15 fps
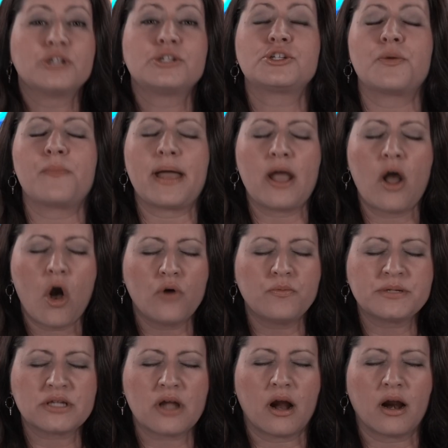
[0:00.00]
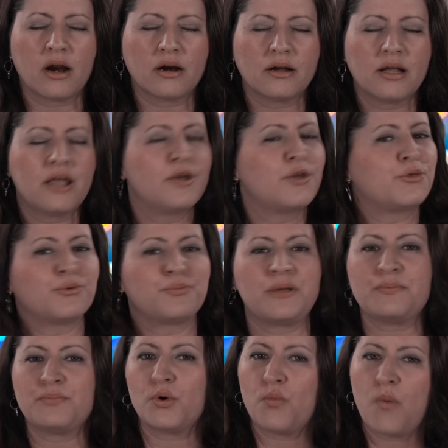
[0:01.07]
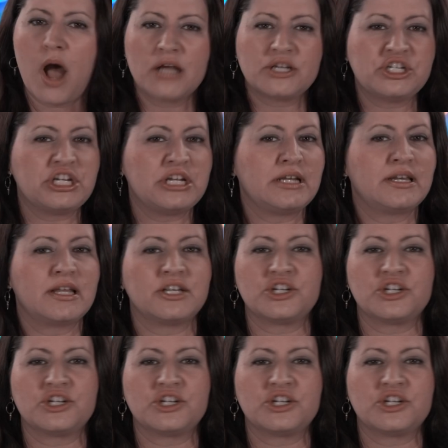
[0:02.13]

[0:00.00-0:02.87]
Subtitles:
So my hopes are through people watching